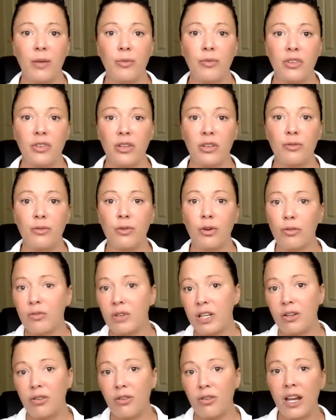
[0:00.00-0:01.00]
So you've got
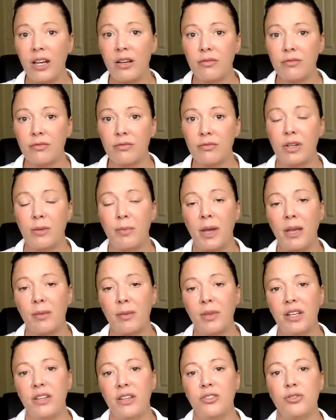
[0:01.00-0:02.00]
really great
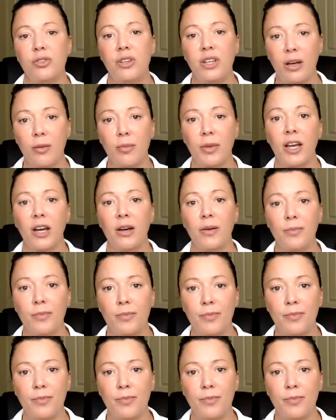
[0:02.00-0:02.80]
repayment history coming up.